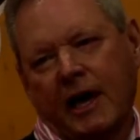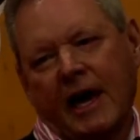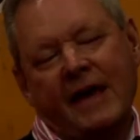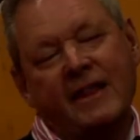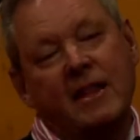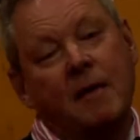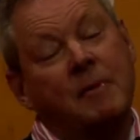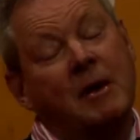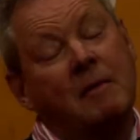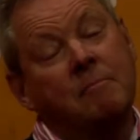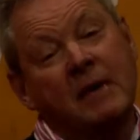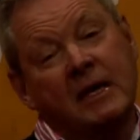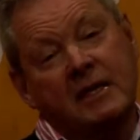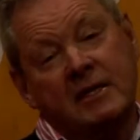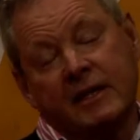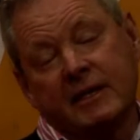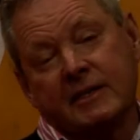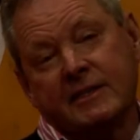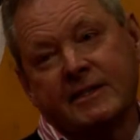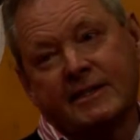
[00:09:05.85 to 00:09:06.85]
and they've been
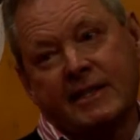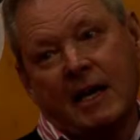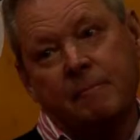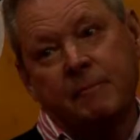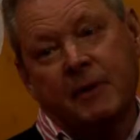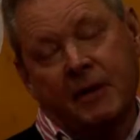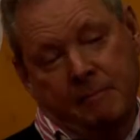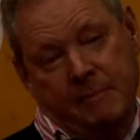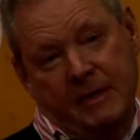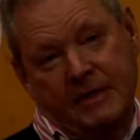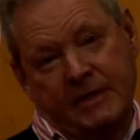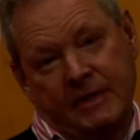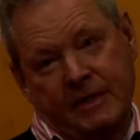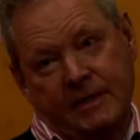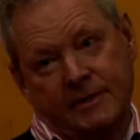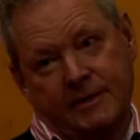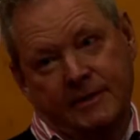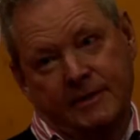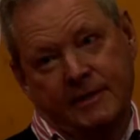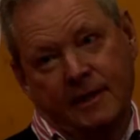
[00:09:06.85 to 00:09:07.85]
meeting as
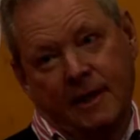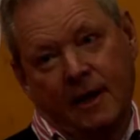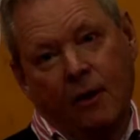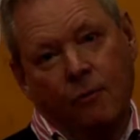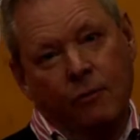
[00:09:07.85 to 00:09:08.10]
subcommittees,